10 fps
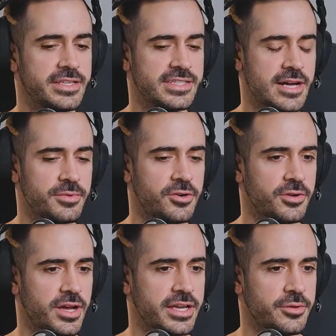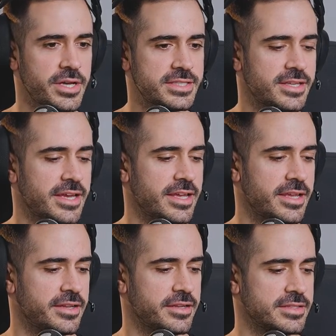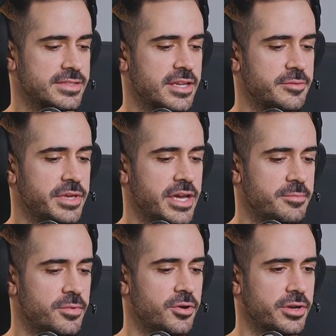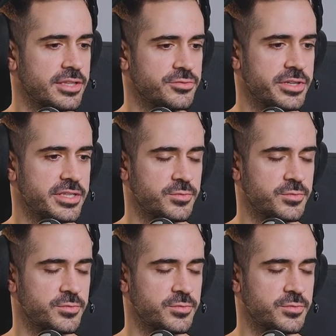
is up on iOS and it's going to be up on Android as